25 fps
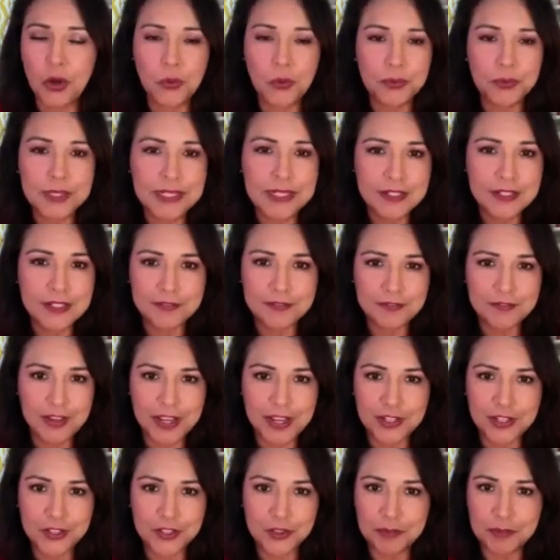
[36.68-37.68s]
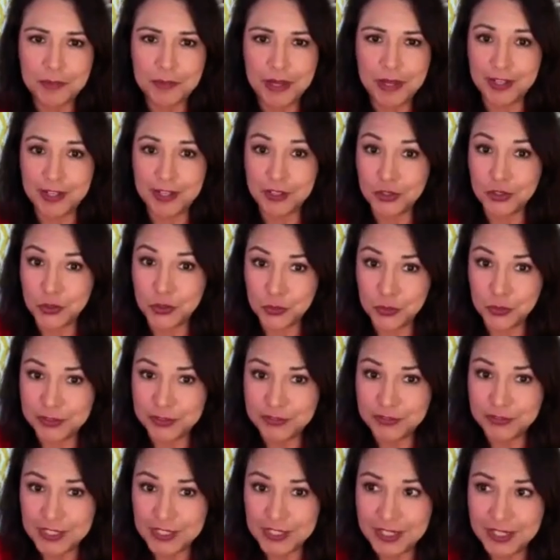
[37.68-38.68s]
only to find your mind
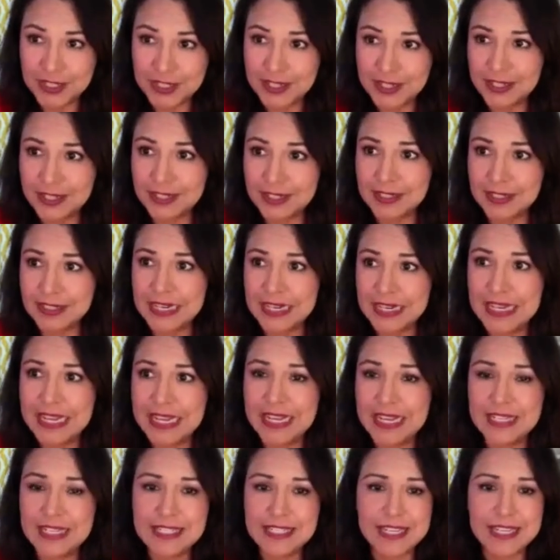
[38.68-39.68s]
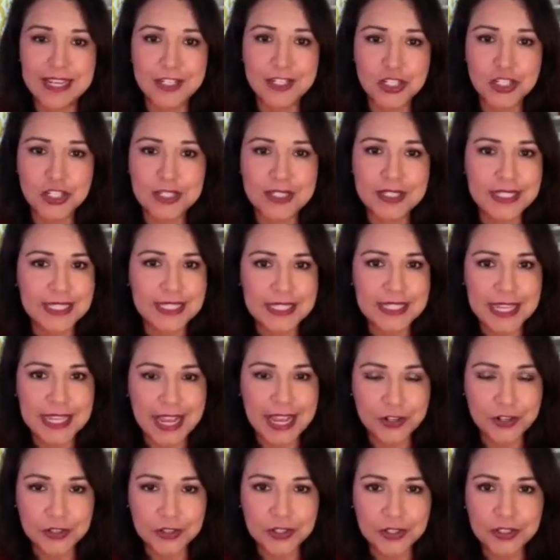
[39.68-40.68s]
drifting and attention
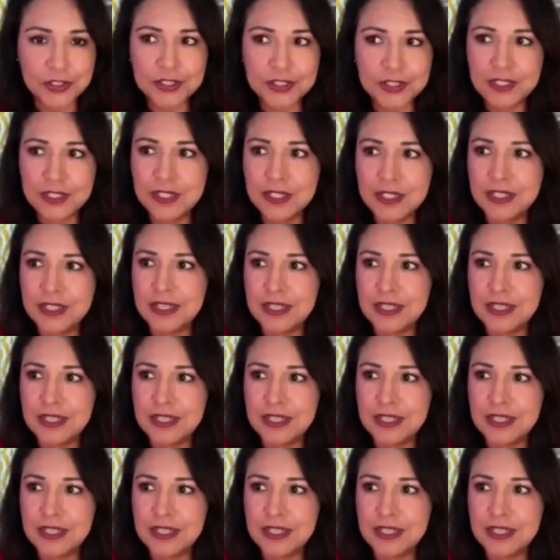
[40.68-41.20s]
scattered